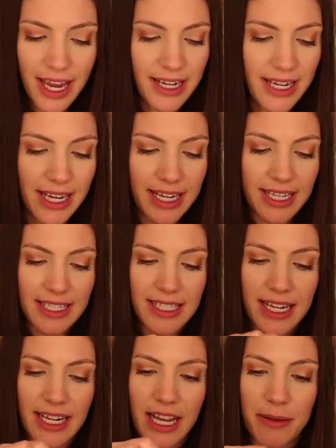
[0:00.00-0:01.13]
and it is,
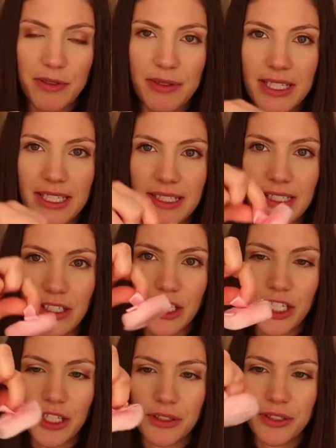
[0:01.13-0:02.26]
and it comes with this little
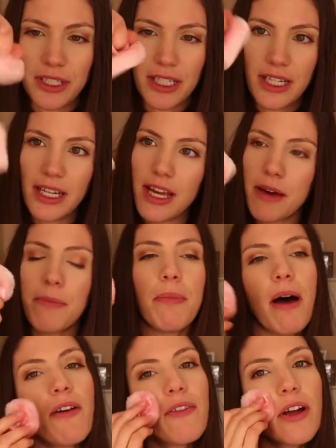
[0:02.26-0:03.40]
cute
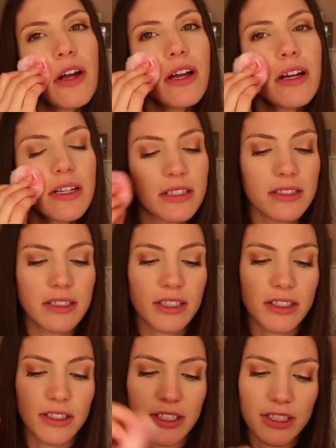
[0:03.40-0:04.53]
buffer
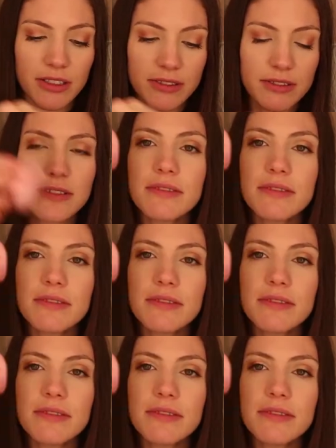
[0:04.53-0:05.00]
or a little